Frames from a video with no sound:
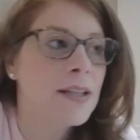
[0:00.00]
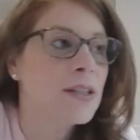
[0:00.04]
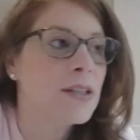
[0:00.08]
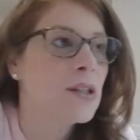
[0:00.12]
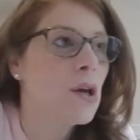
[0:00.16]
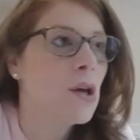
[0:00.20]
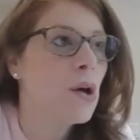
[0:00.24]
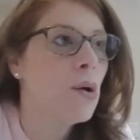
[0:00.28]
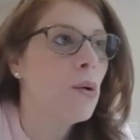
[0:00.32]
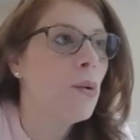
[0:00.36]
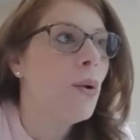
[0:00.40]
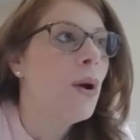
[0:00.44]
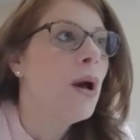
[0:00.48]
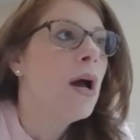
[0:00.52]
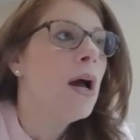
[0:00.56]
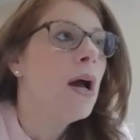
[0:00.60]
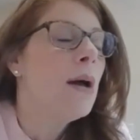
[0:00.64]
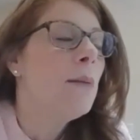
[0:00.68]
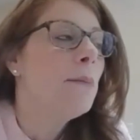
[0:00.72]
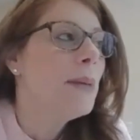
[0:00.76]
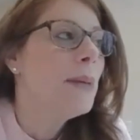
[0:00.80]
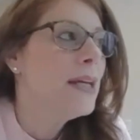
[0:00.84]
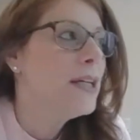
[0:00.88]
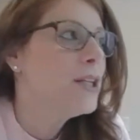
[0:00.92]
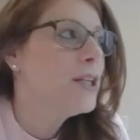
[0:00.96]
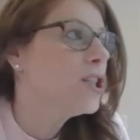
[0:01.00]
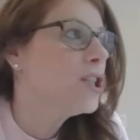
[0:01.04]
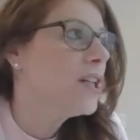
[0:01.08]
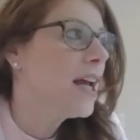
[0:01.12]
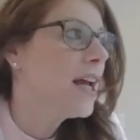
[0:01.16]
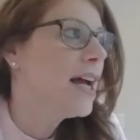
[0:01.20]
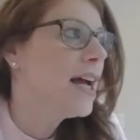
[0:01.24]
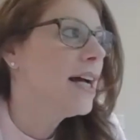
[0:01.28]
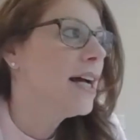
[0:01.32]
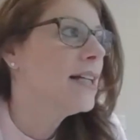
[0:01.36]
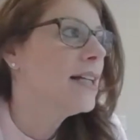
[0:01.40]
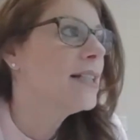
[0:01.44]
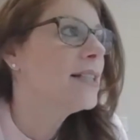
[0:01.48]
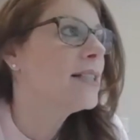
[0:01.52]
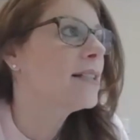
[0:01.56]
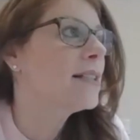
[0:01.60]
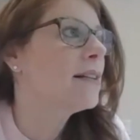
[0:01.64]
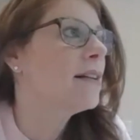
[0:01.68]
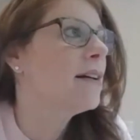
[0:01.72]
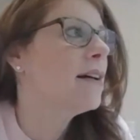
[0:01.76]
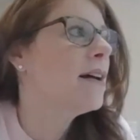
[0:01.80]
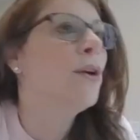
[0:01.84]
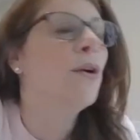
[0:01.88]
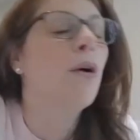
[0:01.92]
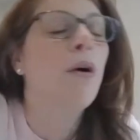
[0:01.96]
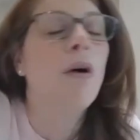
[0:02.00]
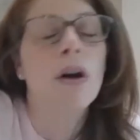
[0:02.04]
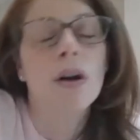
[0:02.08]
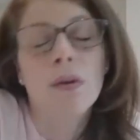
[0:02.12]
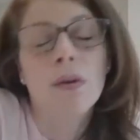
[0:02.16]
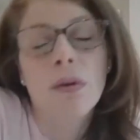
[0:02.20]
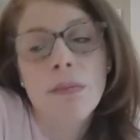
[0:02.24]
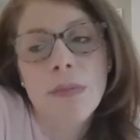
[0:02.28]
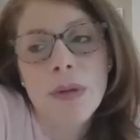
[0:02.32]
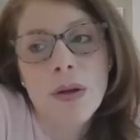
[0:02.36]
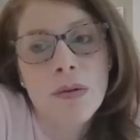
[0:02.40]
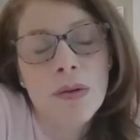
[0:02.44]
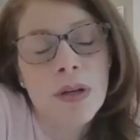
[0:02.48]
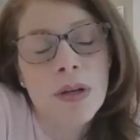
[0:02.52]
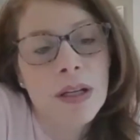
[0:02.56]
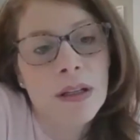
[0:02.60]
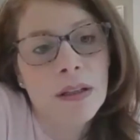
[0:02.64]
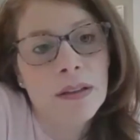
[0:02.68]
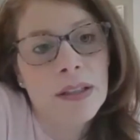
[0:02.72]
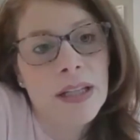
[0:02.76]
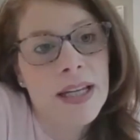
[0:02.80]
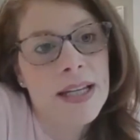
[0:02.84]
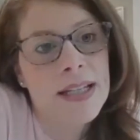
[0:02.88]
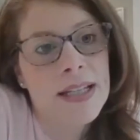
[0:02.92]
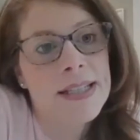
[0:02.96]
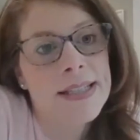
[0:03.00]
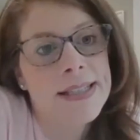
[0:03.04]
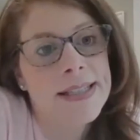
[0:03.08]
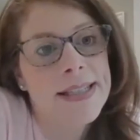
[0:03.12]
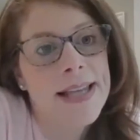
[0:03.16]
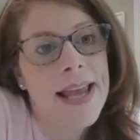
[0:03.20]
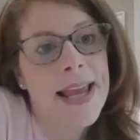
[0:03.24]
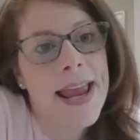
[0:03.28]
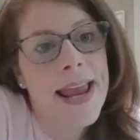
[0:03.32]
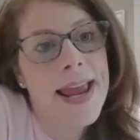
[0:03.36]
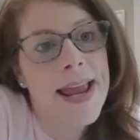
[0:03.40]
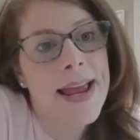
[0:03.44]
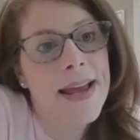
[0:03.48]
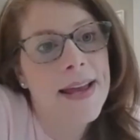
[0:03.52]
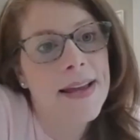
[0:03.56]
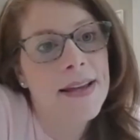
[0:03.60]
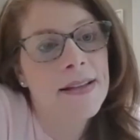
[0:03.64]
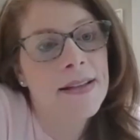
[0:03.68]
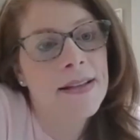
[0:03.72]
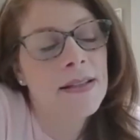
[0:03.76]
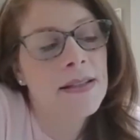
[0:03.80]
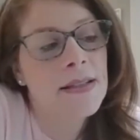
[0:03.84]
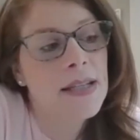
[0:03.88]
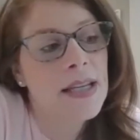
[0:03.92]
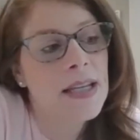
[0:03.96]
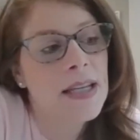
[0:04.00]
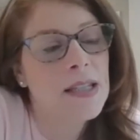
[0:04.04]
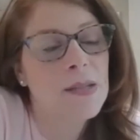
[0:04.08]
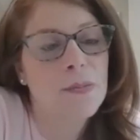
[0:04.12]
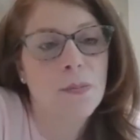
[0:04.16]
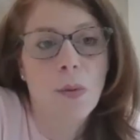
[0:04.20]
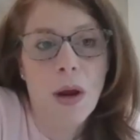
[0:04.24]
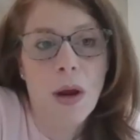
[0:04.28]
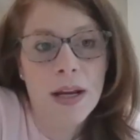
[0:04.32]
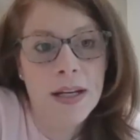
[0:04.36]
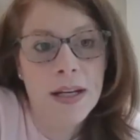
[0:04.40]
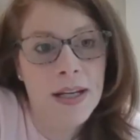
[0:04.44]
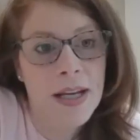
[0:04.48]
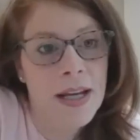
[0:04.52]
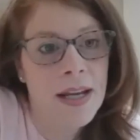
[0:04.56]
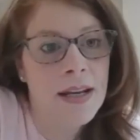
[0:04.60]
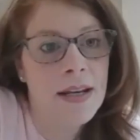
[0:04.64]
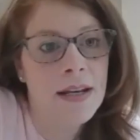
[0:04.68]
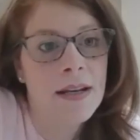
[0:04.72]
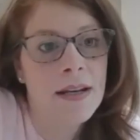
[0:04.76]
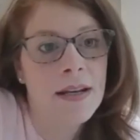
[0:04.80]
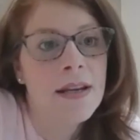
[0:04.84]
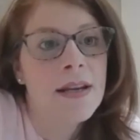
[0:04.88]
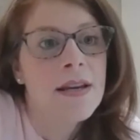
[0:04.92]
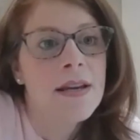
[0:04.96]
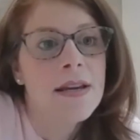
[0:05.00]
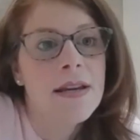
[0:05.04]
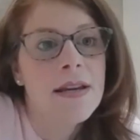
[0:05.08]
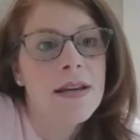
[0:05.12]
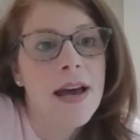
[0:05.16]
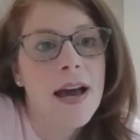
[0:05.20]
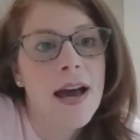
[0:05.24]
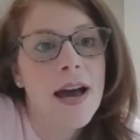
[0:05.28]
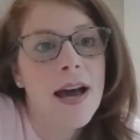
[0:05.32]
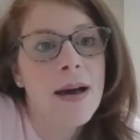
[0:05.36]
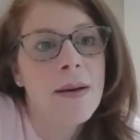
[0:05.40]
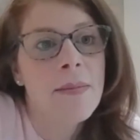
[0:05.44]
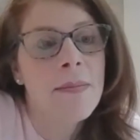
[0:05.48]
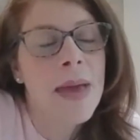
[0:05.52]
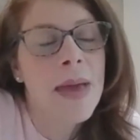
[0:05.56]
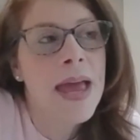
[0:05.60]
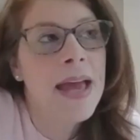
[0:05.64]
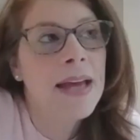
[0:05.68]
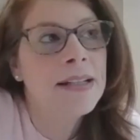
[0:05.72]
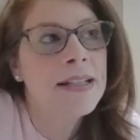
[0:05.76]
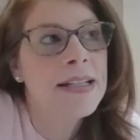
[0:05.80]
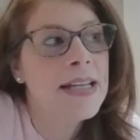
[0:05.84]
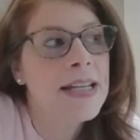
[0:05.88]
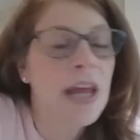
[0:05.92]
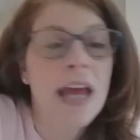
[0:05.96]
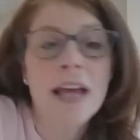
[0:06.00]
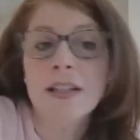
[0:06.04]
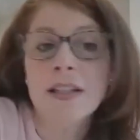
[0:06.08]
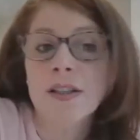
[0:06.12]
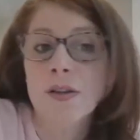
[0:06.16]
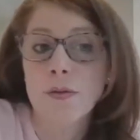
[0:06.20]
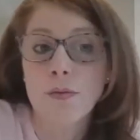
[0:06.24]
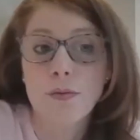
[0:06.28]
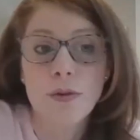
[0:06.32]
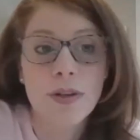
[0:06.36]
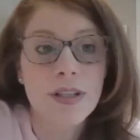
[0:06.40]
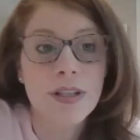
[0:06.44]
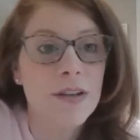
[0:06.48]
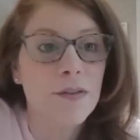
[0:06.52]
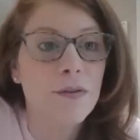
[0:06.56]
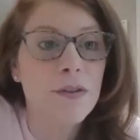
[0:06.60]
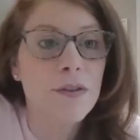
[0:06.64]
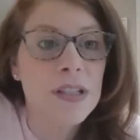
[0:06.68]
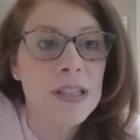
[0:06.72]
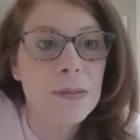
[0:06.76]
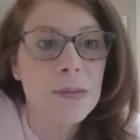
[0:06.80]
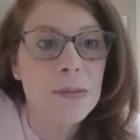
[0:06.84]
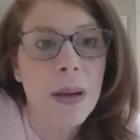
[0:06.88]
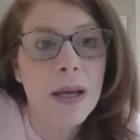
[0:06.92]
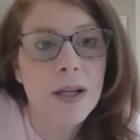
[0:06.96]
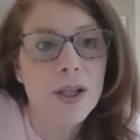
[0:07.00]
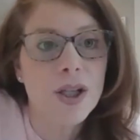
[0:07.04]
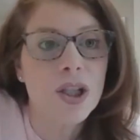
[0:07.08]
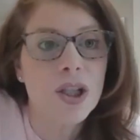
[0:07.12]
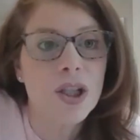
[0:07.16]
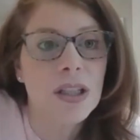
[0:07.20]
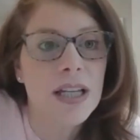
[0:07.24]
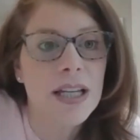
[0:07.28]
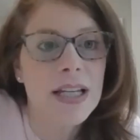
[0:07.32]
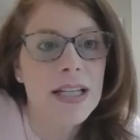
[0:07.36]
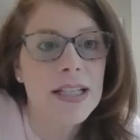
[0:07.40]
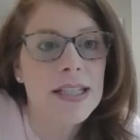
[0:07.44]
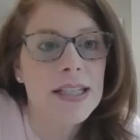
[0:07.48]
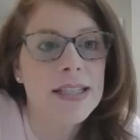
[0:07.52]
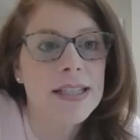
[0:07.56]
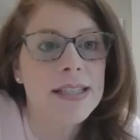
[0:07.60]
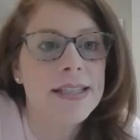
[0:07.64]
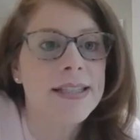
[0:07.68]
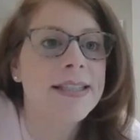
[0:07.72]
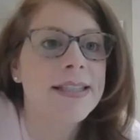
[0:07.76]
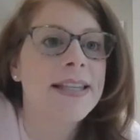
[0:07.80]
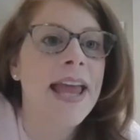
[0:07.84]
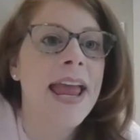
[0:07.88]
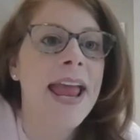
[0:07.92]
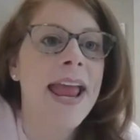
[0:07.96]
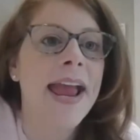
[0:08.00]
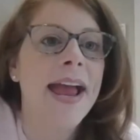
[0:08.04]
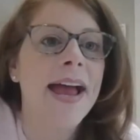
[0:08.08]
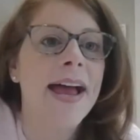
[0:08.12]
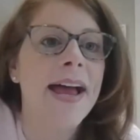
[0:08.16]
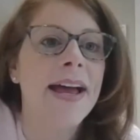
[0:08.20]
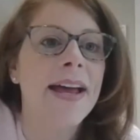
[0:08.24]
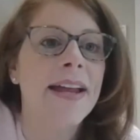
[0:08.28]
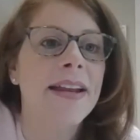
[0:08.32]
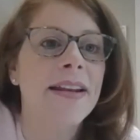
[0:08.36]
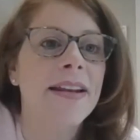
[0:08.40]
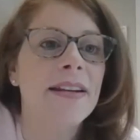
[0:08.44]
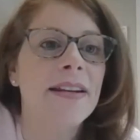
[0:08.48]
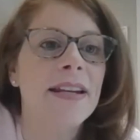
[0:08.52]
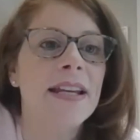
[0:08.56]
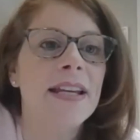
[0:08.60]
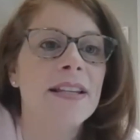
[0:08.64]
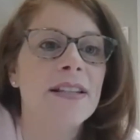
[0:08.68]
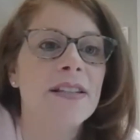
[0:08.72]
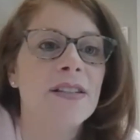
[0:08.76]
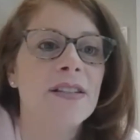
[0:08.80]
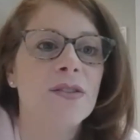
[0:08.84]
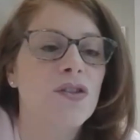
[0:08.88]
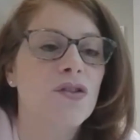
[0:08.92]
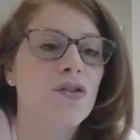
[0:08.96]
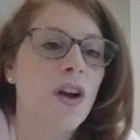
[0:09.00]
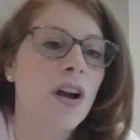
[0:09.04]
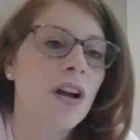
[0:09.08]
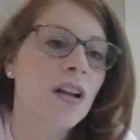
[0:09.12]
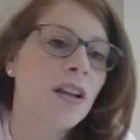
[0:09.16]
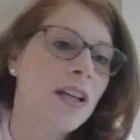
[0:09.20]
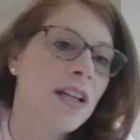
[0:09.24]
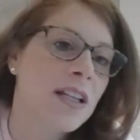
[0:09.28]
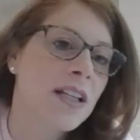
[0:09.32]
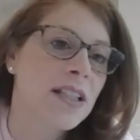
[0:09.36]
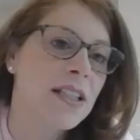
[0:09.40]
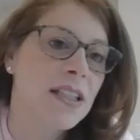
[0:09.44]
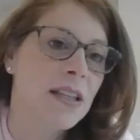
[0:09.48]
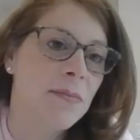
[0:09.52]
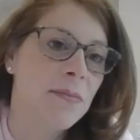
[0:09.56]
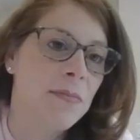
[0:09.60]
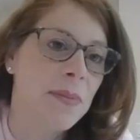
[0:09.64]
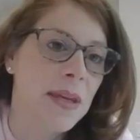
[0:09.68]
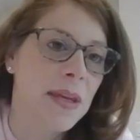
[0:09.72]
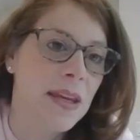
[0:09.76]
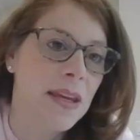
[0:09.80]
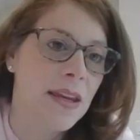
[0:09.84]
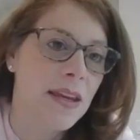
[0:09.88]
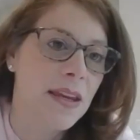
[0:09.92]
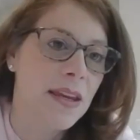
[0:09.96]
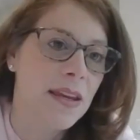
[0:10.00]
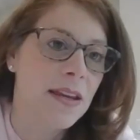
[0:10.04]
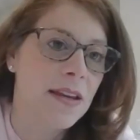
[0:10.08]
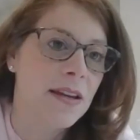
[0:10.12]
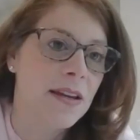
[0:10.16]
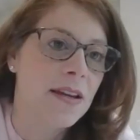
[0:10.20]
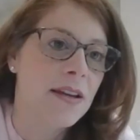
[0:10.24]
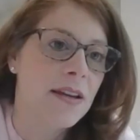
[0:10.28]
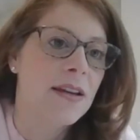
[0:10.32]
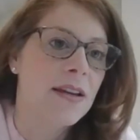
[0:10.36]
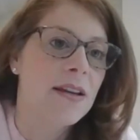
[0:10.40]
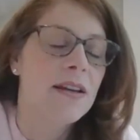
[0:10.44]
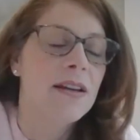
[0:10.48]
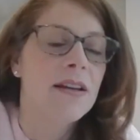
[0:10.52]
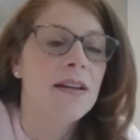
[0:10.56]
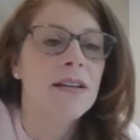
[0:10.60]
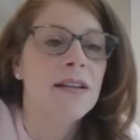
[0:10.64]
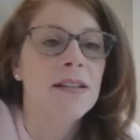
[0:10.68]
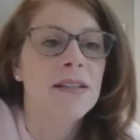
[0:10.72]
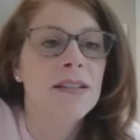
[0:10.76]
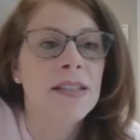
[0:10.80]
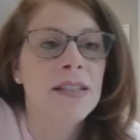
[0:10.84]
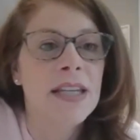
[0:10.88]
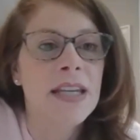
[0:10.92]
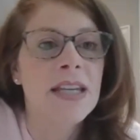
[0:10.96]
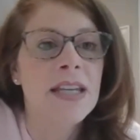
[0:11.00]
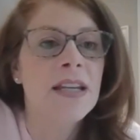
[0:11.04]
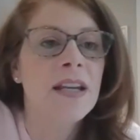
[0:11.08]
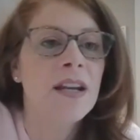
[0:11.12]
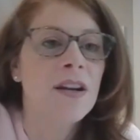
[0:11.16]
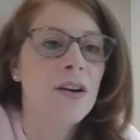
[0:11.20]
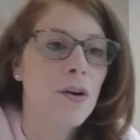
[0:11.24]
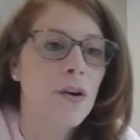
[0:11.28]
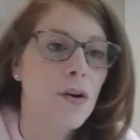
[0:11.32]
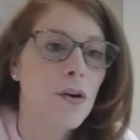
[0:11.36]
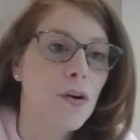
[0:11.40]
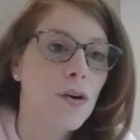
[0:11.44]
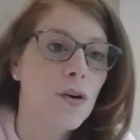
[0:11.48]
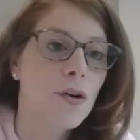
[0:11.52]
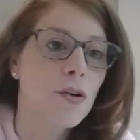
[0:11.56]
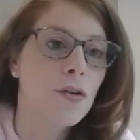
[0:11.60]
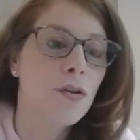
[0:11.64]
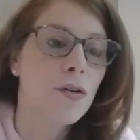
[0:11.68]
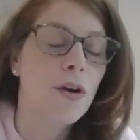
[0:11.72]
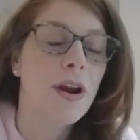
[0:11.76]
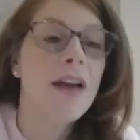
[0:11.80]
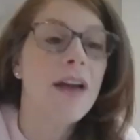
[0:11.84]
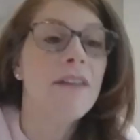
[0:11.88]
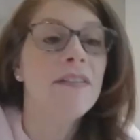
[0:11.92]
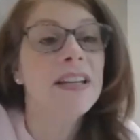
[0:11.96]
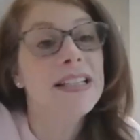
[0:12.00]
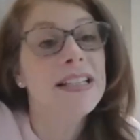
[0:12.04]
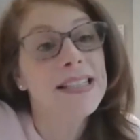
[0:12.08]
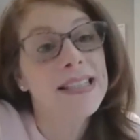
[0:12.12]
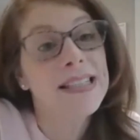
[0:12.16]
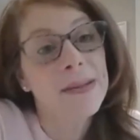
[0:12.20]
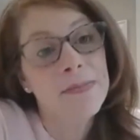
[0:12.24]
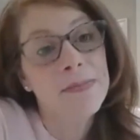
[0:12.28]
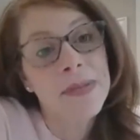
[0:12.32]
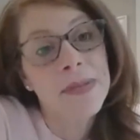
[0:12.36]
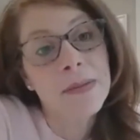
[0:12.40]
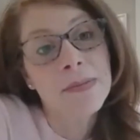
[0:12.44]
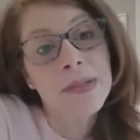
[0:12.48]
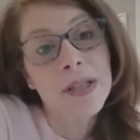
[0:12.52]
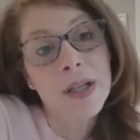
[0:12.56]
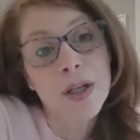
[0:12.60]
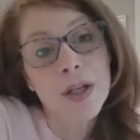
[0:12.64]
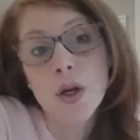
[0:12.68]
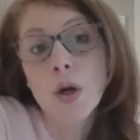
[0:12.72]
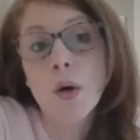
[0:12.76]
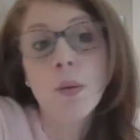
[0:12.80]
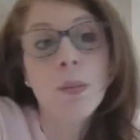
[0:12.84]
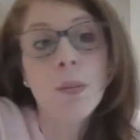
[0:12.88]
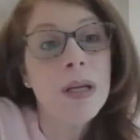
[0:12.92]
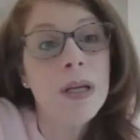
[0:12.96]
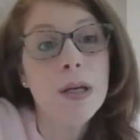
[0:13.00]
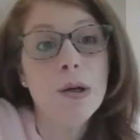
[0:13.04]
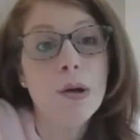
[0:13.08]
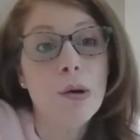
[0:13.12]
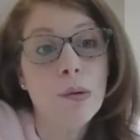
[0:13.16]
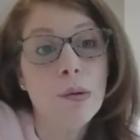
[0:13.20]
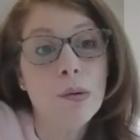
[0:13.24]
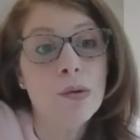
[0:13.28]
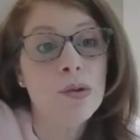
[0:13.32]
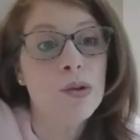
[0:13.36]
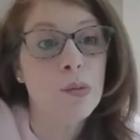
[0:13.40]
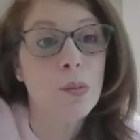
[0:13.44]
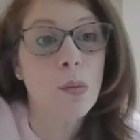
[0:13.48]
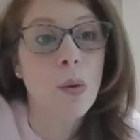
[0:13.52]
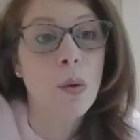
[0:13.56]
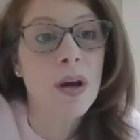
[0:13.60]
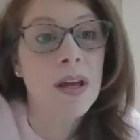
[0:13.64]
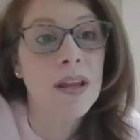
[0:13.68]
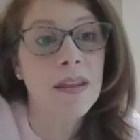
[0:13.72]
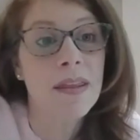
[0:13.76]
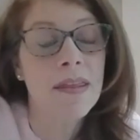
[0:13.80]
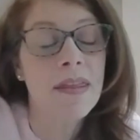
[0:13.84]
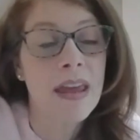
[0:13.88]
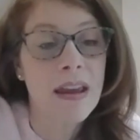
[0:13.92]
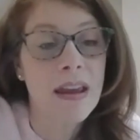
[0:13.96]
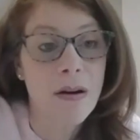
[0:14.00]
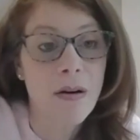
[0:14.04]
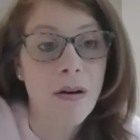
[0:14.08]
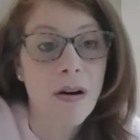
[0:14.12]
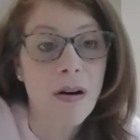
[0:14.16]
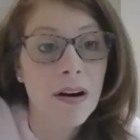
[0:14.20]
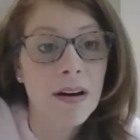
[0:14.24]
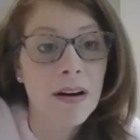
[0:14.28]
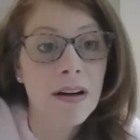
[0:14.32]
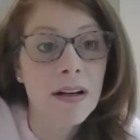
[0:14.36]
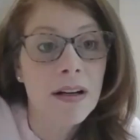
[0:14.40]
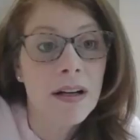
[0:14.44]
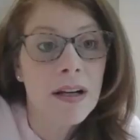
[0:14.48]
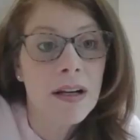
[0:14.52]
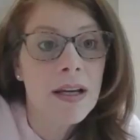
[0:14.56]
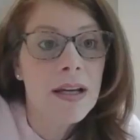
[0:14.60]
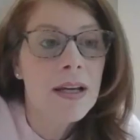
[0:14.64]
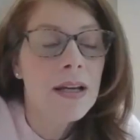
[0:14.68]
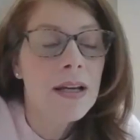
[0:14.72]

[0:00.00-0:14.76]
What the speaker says: So patient has an autoimmune illness and is pregnant, and has 3 different specialists and is struggling to be seen and heard or having symptoms that nobody knows what they are.